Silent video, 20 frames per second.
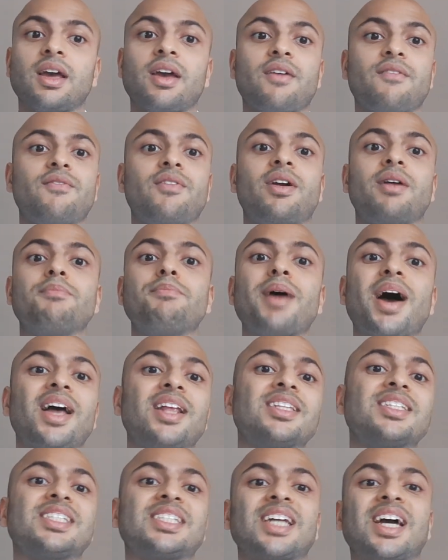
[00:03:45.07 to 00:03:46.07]
where a
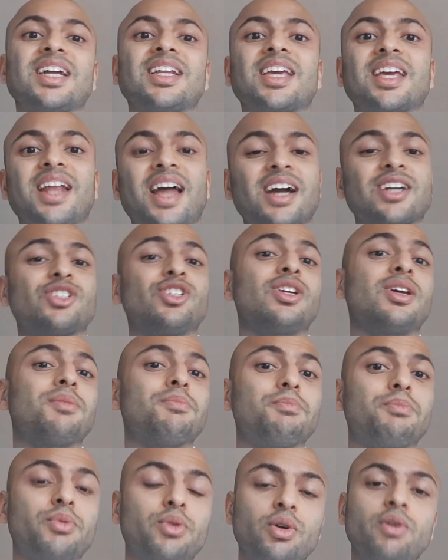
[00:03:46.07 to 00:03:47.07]
balanced diet can actually
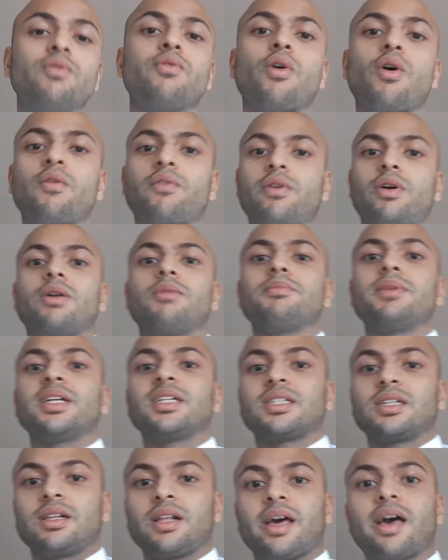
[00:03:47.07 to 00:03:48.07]
improve overall
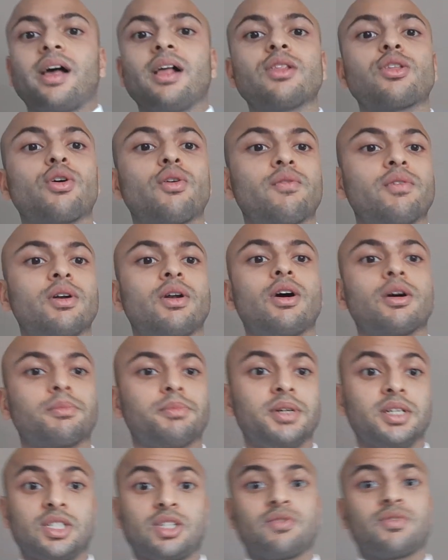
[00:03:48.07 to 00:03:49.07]
mental health over long
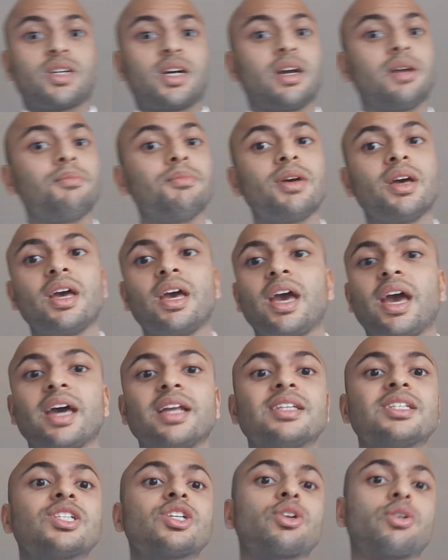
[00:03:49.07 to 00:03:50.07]
periods of time and
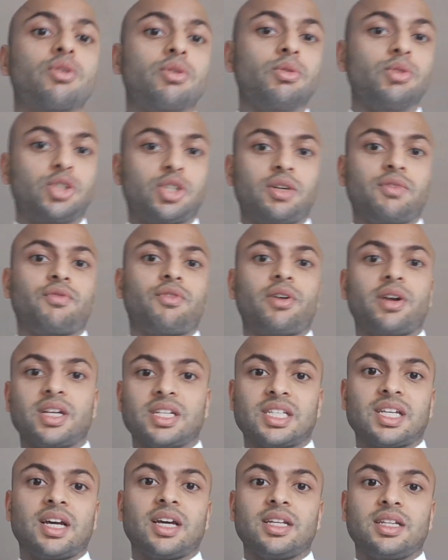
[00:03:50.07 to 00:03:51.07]
is crucial for
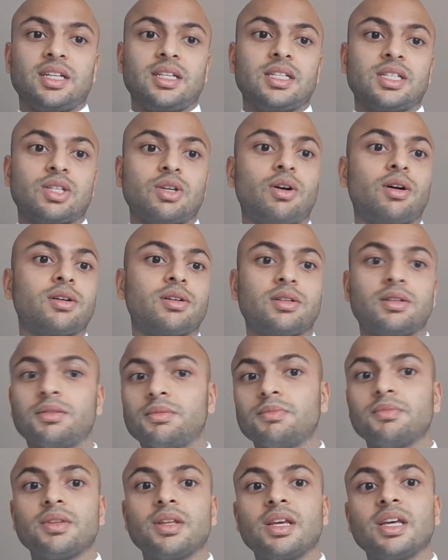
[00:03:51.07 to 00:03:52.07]
anxiety disorder.
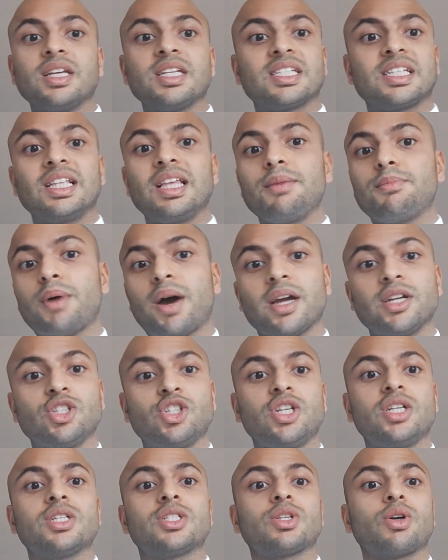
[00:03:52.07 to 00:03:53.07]
Sleep
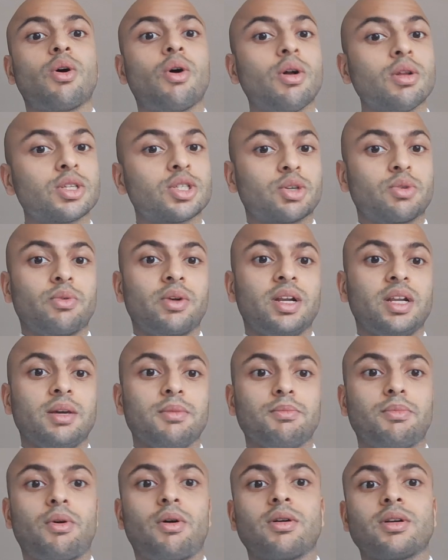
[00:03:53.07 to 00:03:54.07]
hygiene is also really
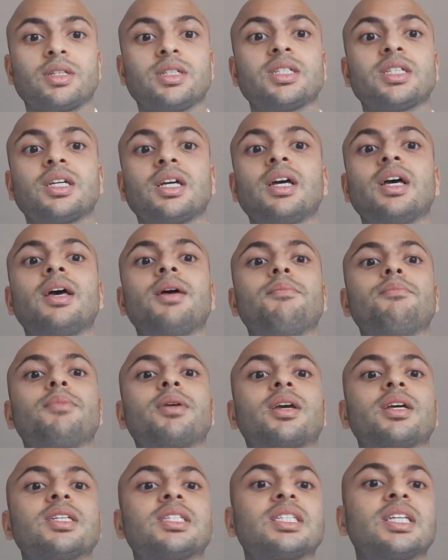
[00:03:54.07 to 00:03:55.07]
important
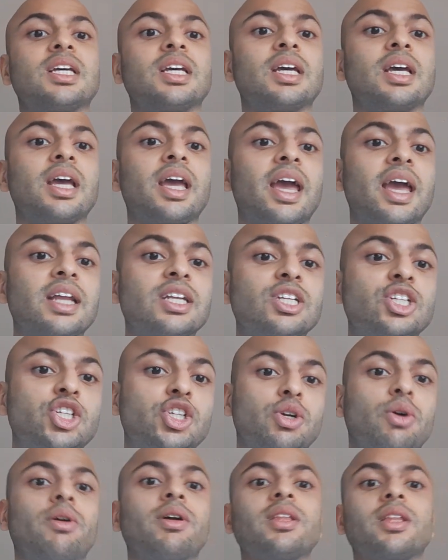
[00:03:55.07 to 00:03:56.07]
because
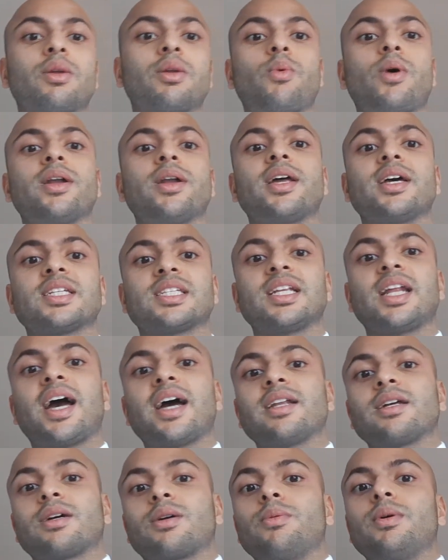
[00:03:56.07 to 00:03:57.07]
ensuring that one has an
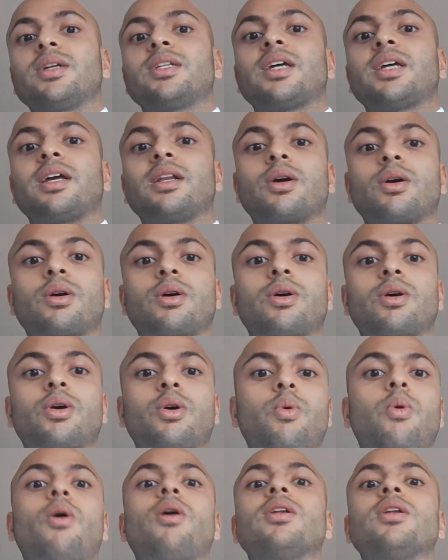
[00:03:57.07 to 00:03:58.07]
adequate and
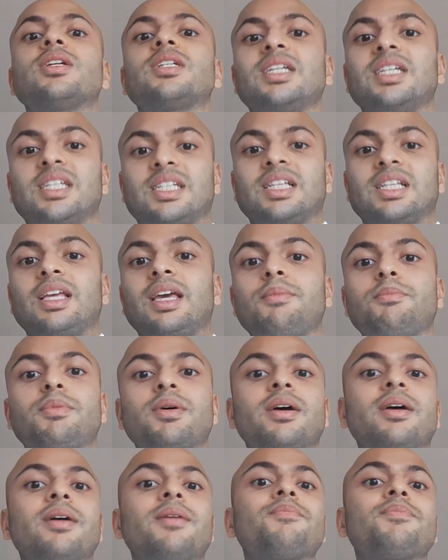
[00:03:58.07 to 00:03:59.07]
quality sleep
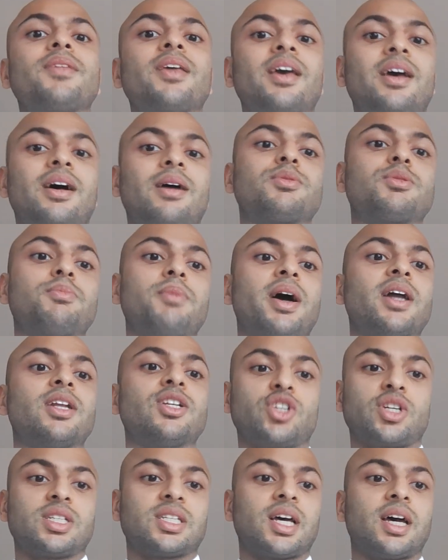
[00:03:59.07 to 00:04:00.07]
helps manage
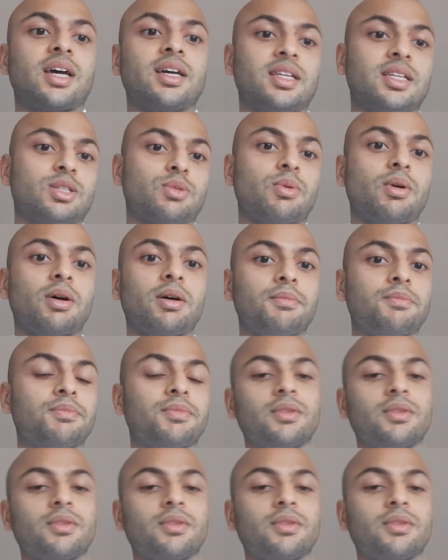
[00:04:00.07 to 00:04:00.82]
anxiety as well.